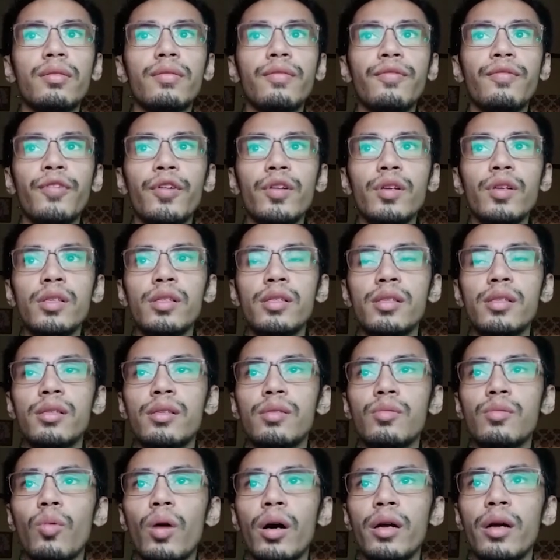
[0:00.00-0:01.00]

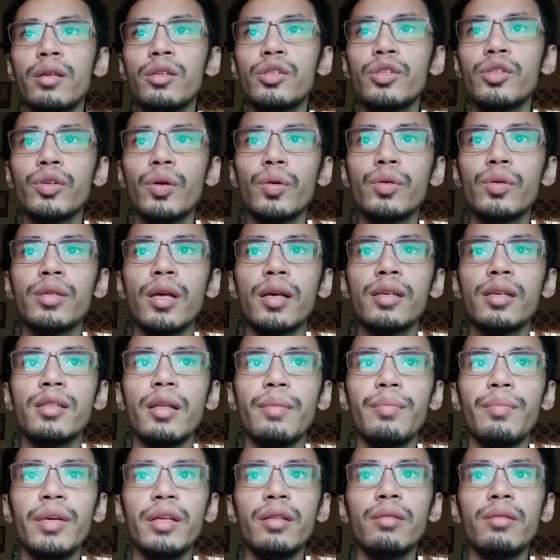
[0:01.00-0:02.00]
First one shows us
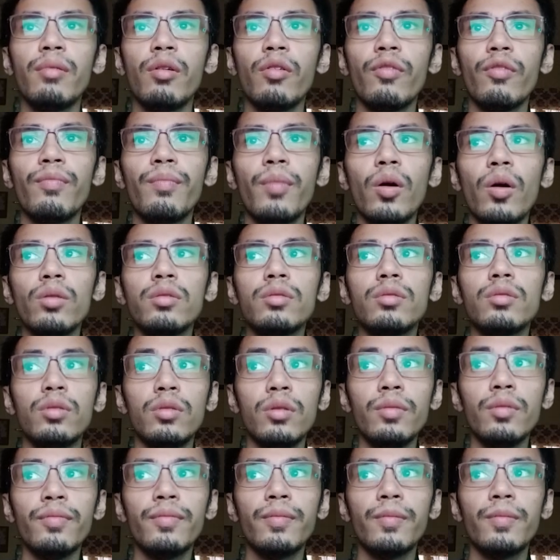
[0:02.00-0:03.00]
the mean of both
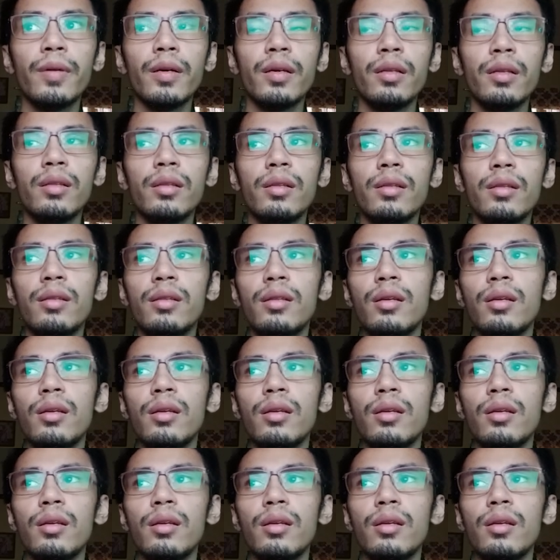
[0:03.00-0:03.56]
group in